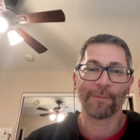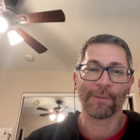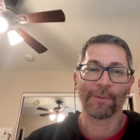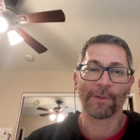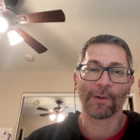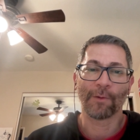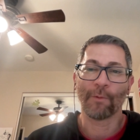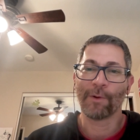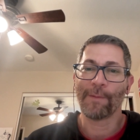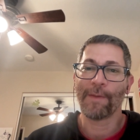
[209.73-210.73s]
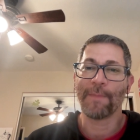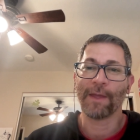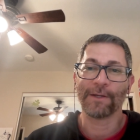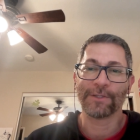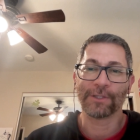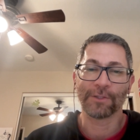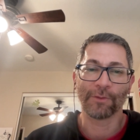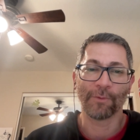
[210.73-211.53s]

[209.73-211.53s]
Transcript: of people go, well, what am I managing to?